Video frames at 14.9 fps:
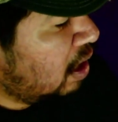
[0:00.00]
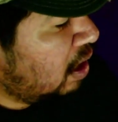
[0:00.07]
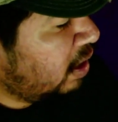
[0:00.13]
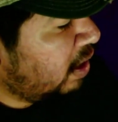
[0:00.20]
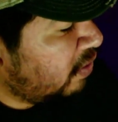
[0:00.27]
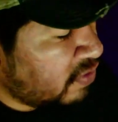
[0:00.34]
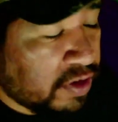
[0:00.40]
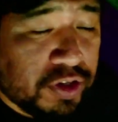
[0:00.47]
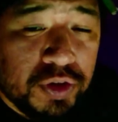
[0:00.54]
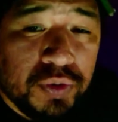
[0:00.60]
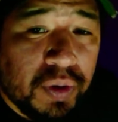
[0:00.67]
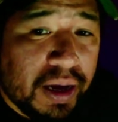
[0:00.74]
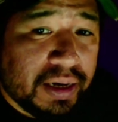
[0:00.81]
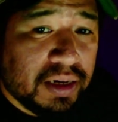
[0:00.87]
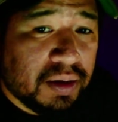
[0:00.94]
If you do
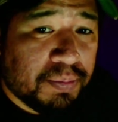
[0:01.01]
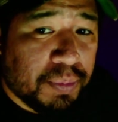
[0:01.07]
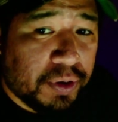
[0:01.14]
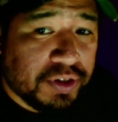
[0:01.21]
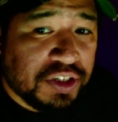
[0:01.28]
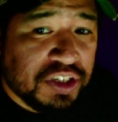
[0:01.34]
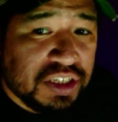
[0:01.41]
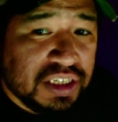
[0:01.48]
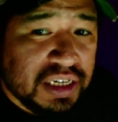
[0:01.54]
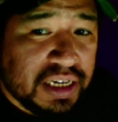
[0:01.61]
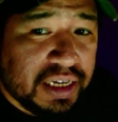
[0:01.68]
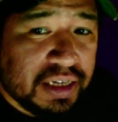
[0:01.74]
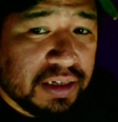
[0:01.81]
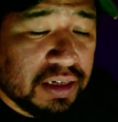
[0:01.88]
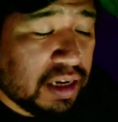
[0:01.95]
end up purchasing
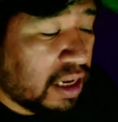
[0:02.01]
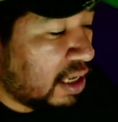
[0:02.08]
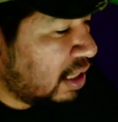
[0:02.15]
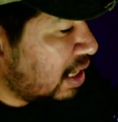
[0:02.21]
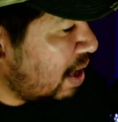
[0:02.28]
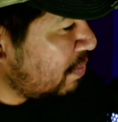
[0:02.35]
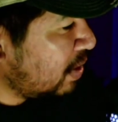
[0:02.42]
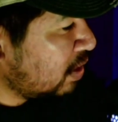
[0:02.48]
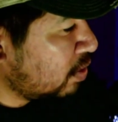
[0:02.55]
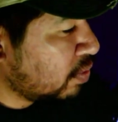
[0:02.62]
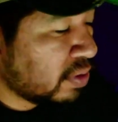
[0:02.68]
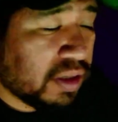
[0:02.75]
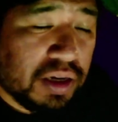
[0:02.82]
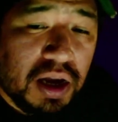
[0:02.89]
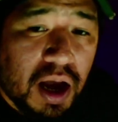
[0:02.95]
it, let me know in
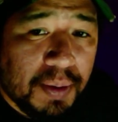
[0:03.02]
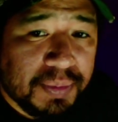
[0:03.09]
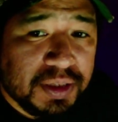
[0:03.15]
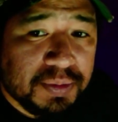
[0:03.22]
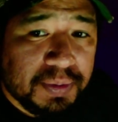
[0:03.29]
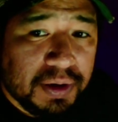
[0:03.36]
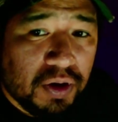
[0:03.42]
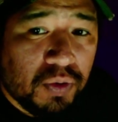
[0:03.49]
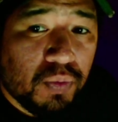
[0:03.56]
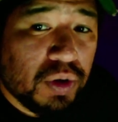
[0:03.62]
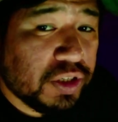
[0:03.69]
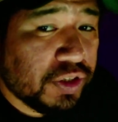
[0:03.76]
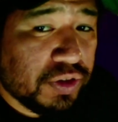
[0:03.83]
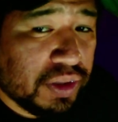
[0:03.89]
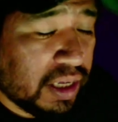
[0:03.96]
the comments below
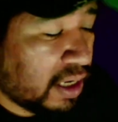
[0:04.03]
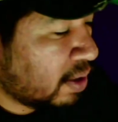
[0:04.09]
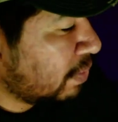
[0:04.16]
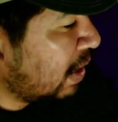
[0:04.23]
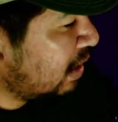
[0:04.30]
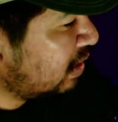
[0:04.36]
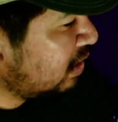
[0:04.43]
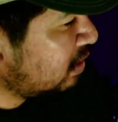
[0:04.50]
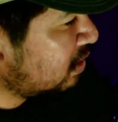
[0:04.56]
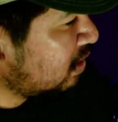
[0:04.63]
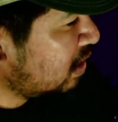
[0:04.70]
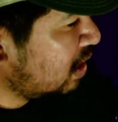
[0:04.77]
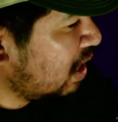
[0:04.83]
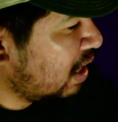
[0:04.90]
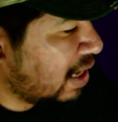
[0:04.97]
what you think about it
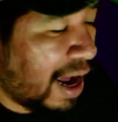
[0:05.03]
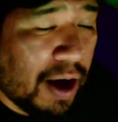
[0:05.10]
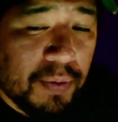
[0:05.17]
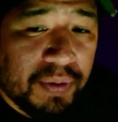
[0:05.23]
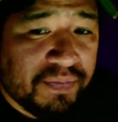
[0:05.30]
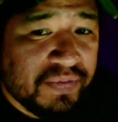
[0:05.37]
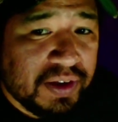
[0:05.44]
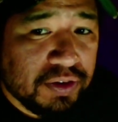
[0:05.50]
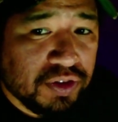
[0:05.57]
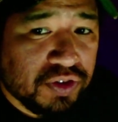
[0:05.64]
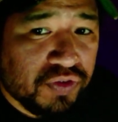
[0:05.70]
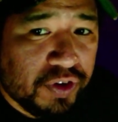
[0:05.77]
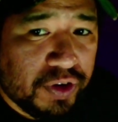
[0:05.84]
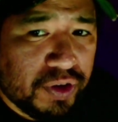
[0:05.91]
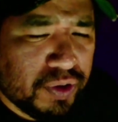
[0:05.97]
and how it feels
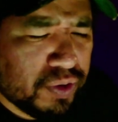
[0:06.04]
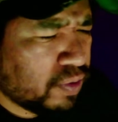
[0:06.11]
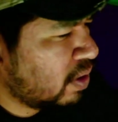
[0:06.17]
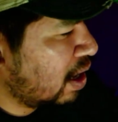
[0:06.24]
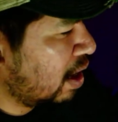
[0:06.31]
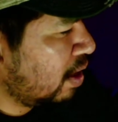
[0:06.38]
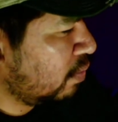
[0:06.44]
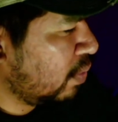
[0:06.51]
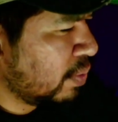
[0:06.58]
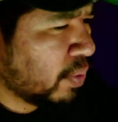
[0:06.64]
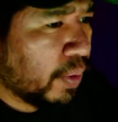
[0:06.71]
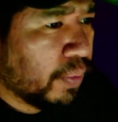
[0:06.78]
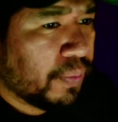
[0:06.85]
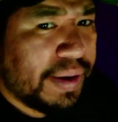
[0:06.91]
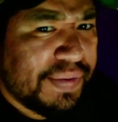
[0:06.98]
for you, and we
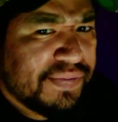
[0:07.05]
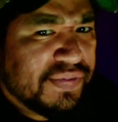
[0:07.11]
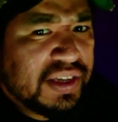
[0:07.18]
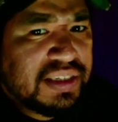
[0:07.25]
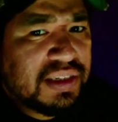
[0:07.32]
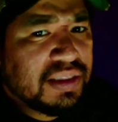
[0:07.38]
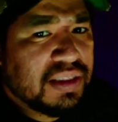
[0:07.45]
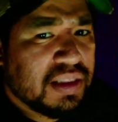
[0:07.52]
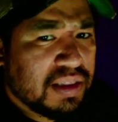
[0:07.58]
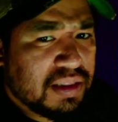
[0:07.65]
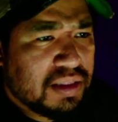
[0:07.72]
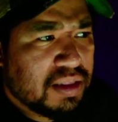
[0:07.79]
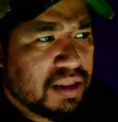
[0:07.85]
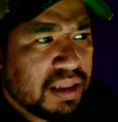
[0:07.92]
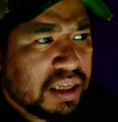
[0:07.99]
will revisit
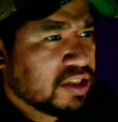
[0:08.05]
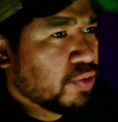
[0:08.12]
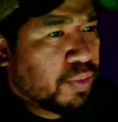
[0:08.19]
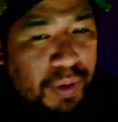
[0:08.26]
this